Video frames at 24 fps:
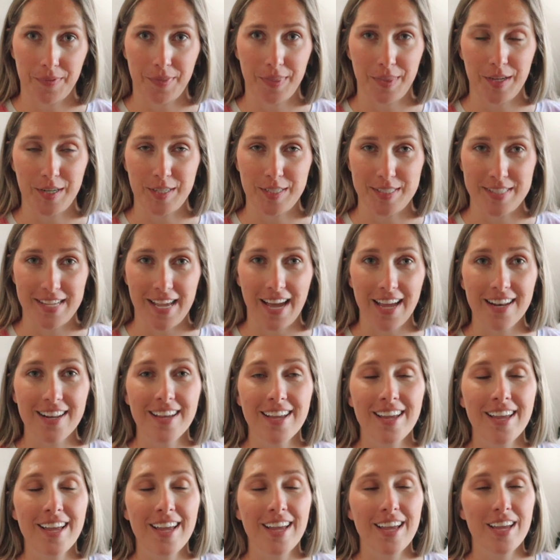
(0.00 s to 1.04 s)
there's that
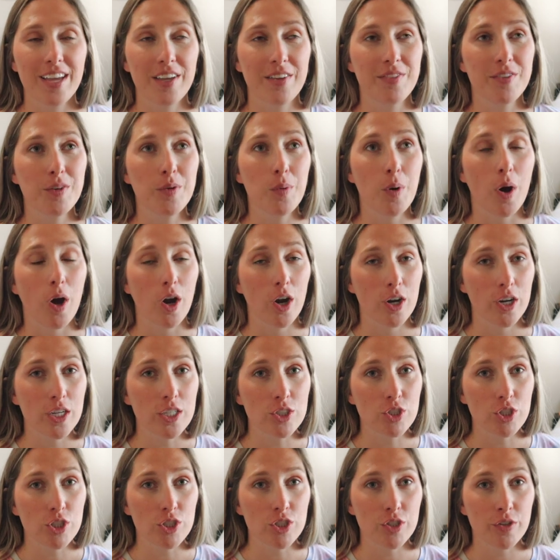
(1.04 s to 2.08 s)
if you are a
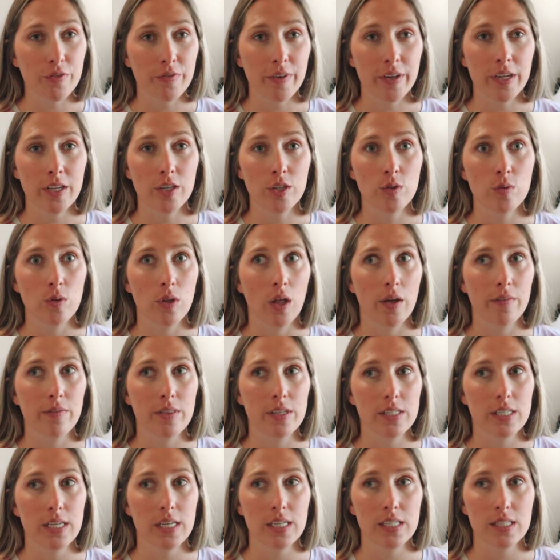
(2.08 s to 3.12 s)
ginger fan, you love the
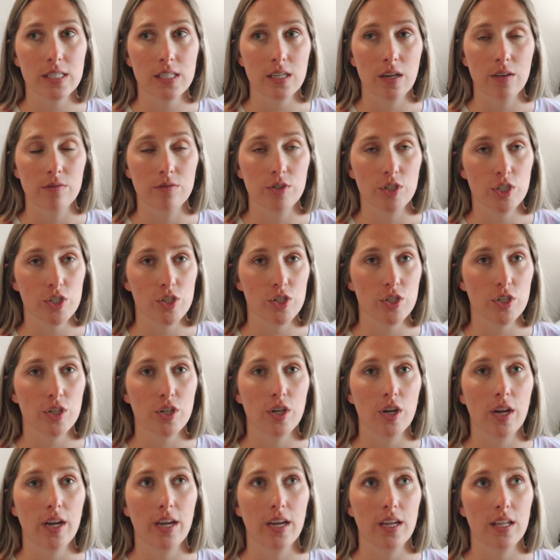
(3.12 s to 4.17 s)
taste of
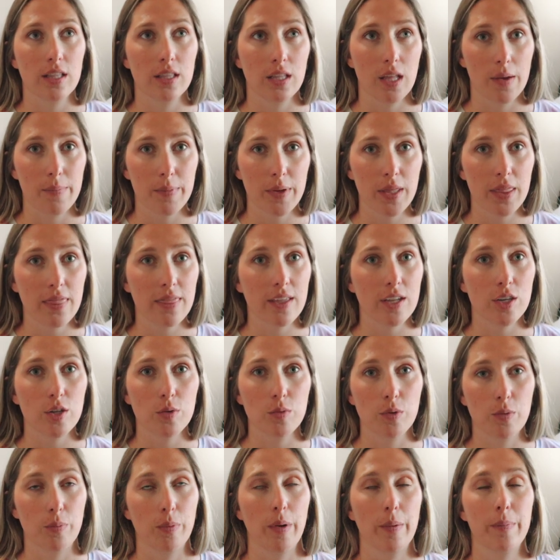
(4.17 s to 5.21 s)
ginger and lemon, then you
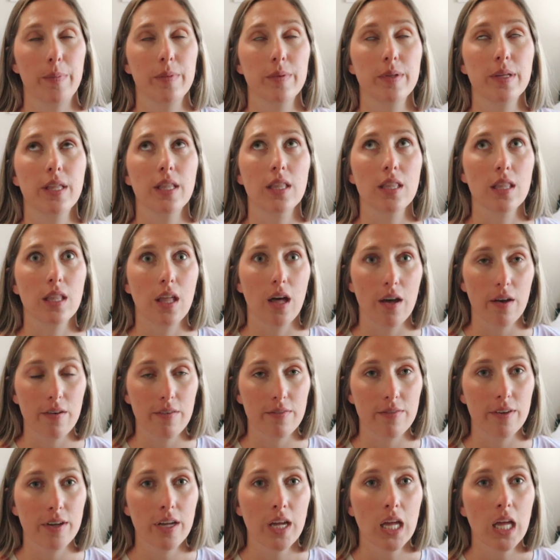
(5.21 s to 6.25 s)
would probably
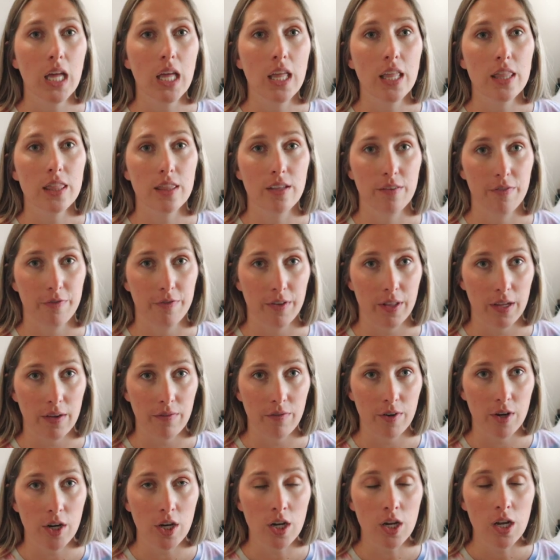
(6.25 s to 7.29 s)
love the
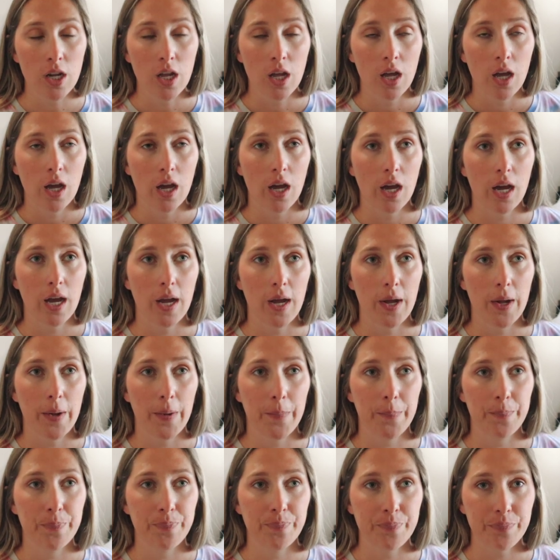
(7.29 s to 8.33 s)
flavor.
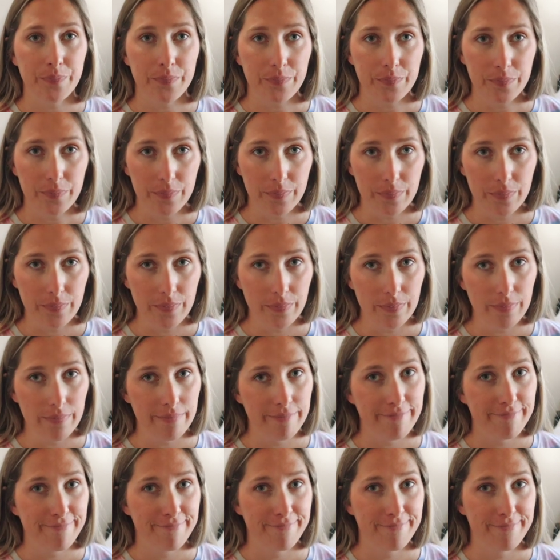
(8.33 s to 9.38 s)
Um,
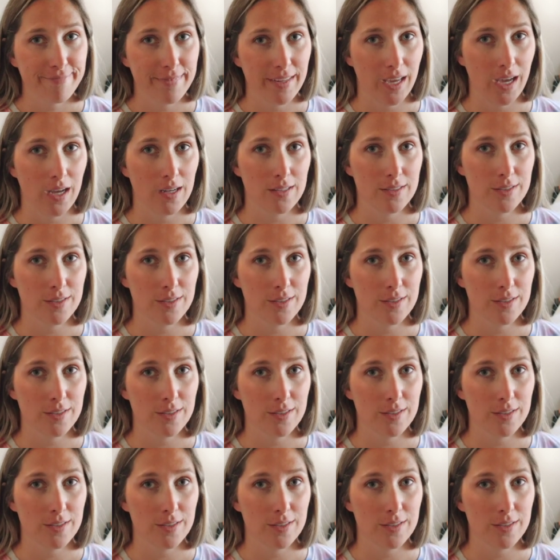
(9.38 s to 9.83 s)
yeah,